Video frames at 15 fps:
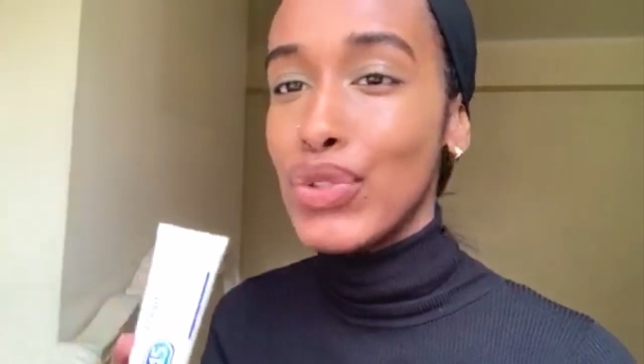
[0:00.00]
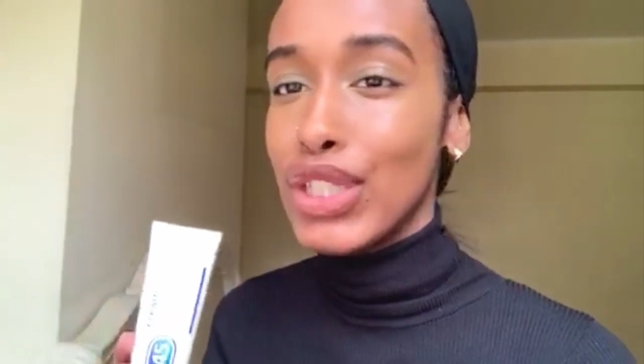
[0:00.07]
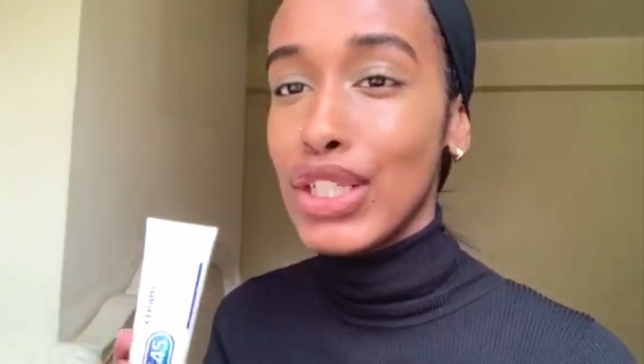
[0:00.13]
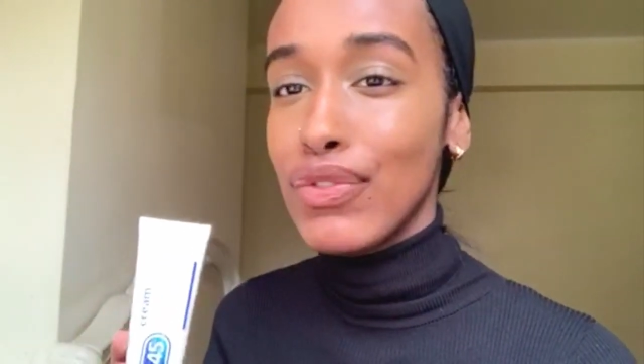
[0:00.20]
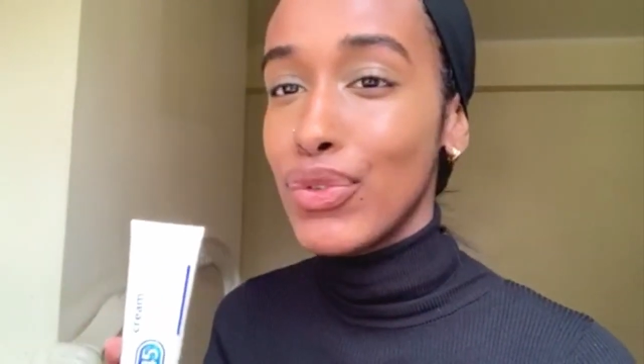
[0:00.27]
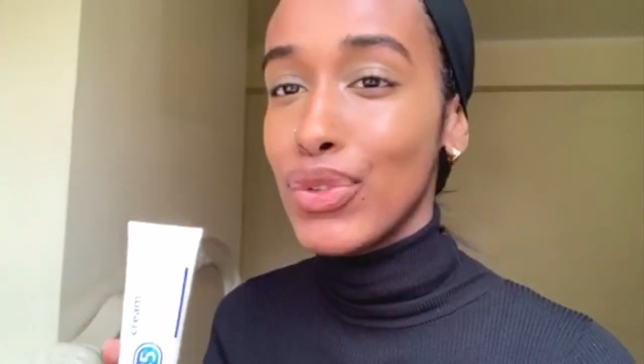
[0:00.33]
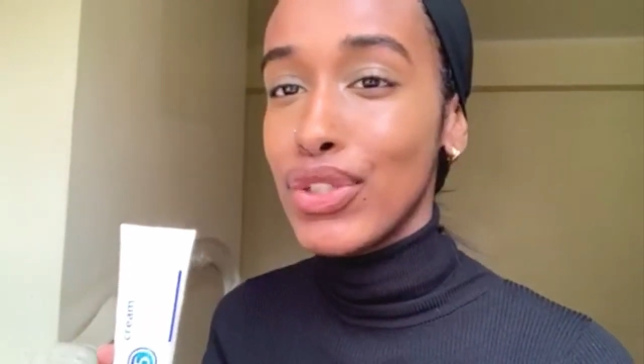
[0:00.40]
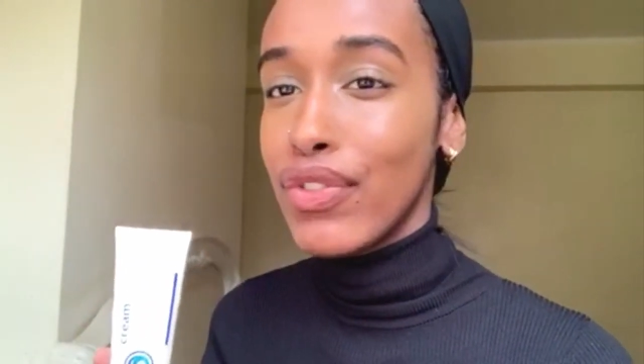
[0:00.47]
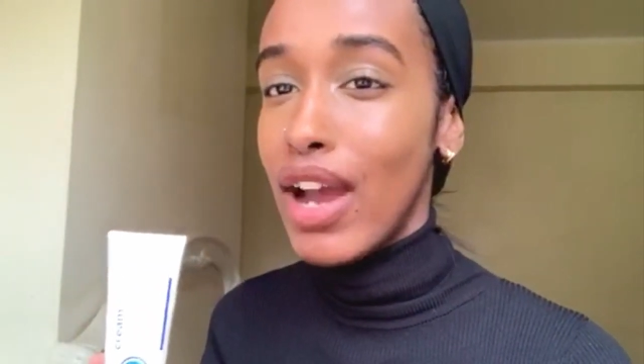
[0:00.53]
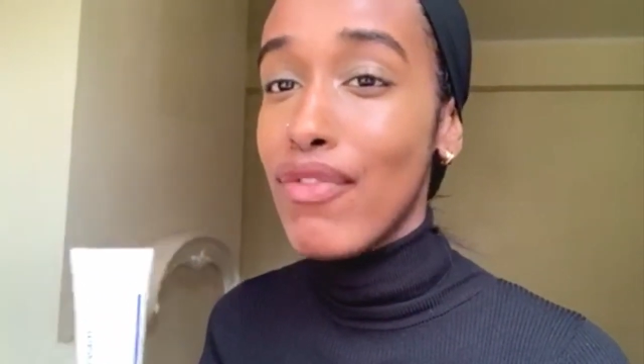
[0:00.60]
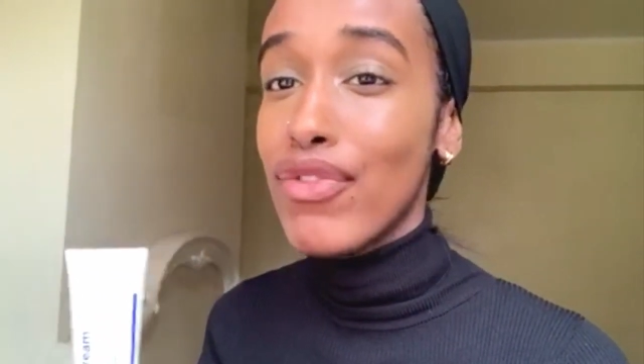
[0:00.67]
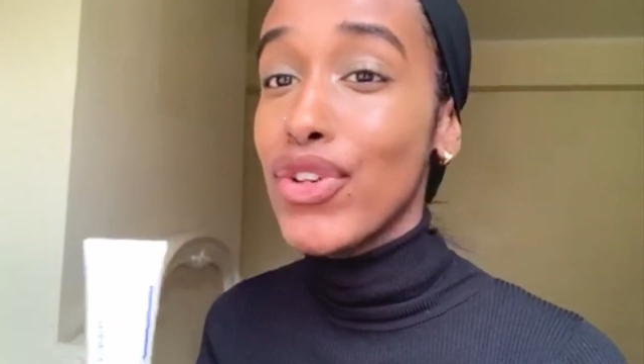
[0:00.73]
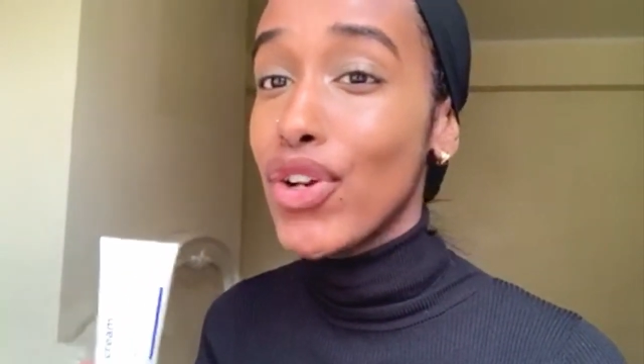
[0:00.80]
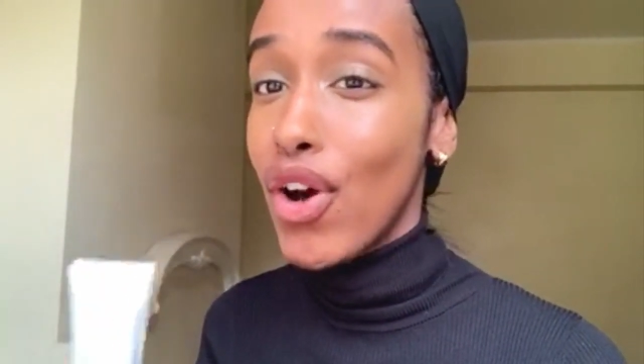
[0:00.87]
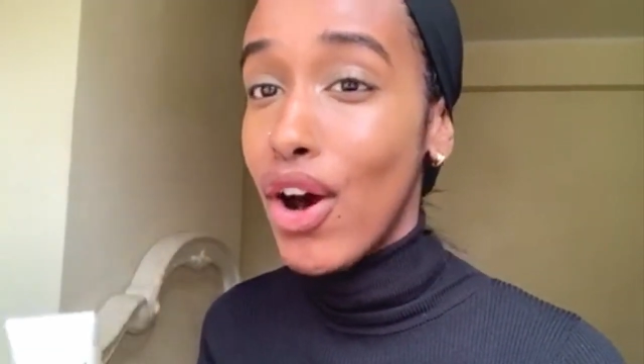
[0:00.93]

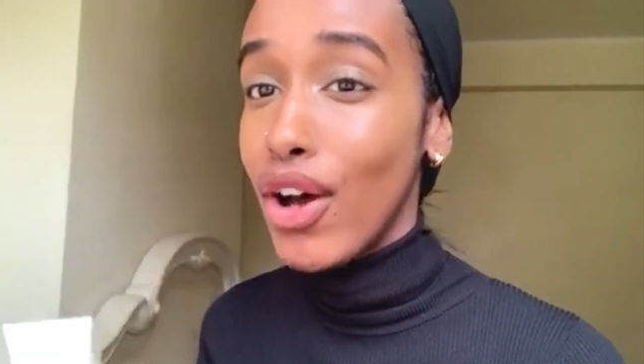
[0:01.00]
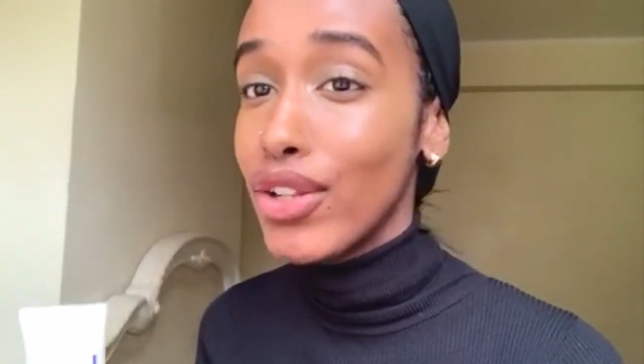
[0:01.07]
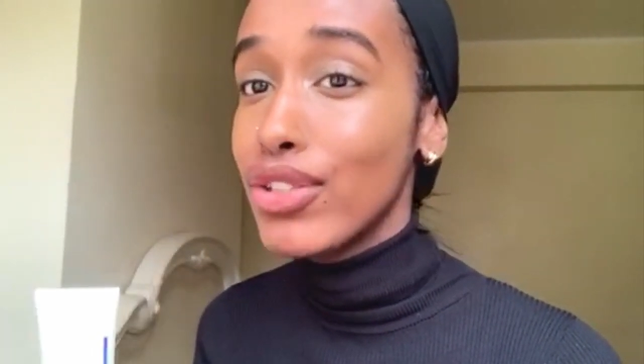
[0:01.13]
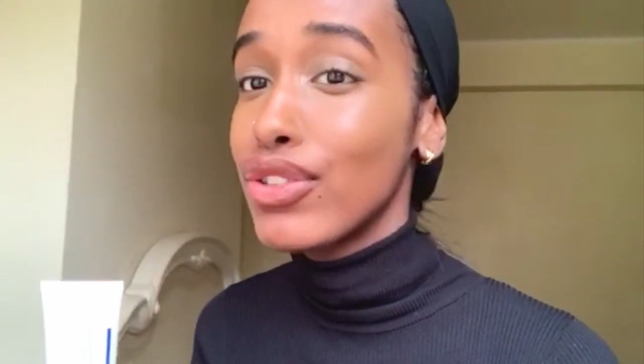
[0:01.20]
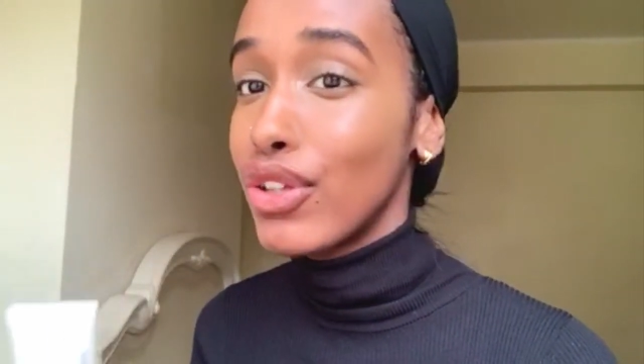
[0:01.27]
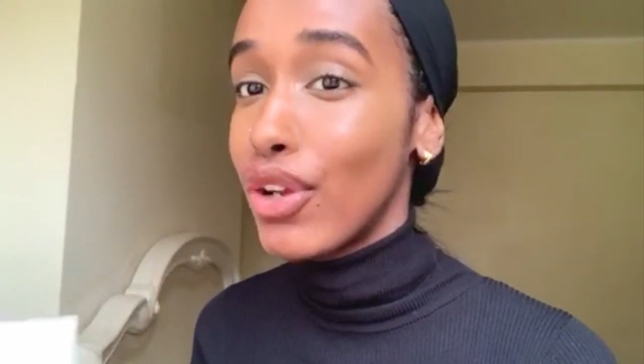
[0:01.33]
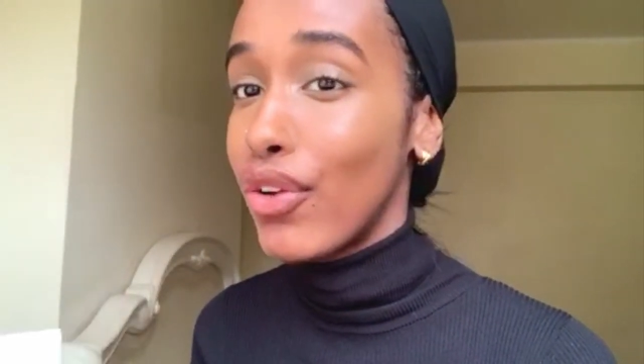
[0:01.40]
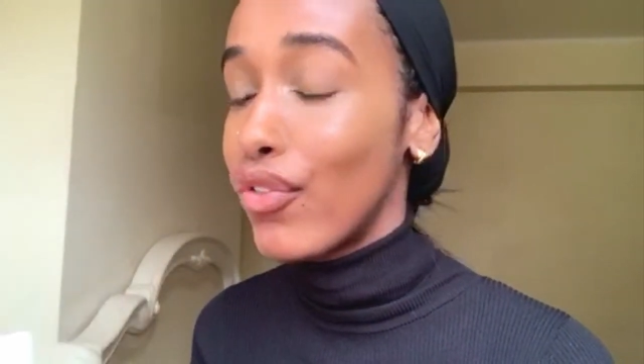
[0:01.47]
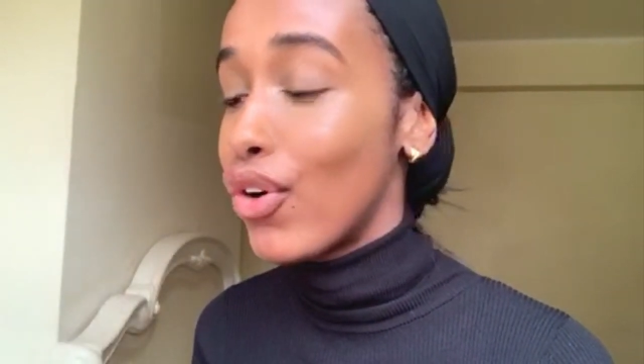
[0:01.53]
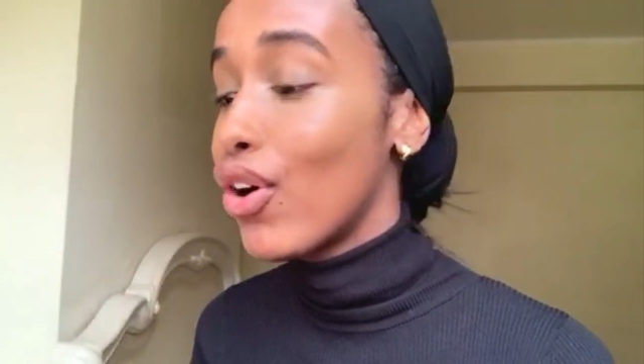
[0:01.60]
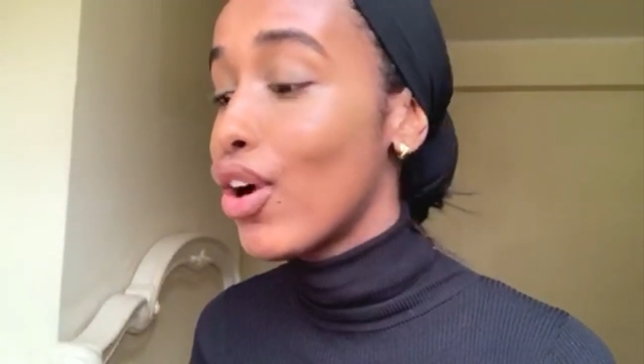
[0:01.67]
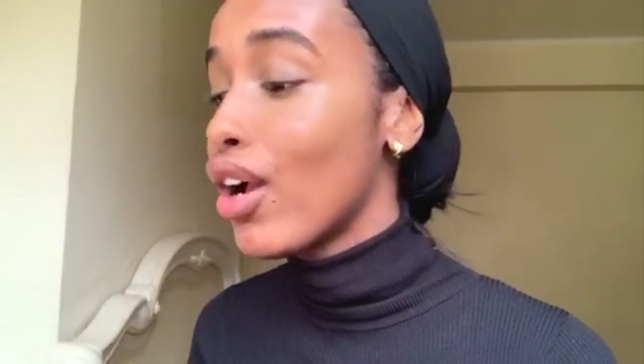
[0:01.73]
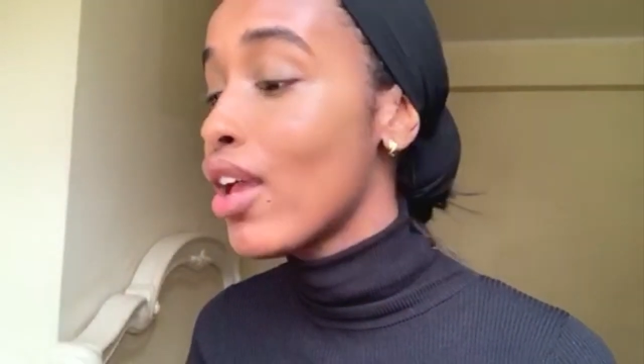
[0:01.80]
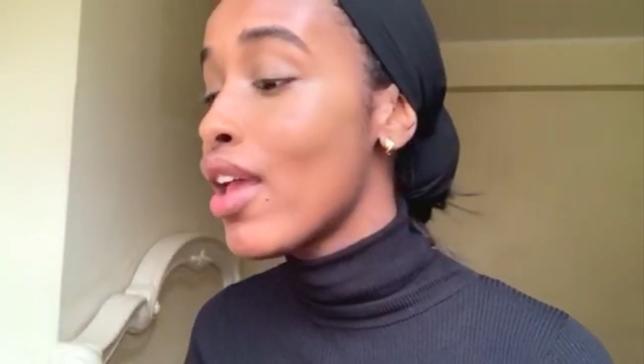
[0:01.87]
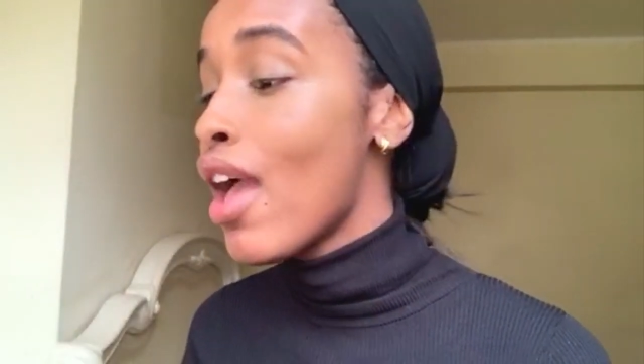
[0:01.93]
E45. You can't go
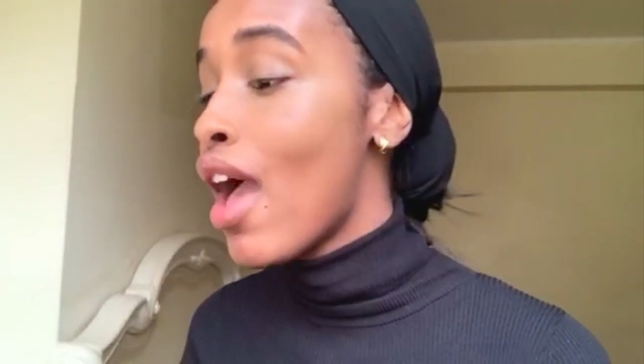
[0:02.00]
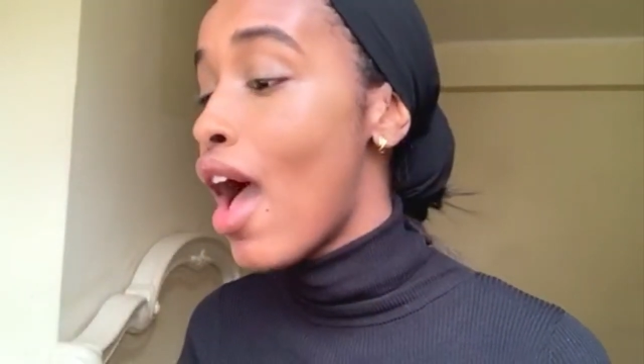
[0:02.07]
wrong.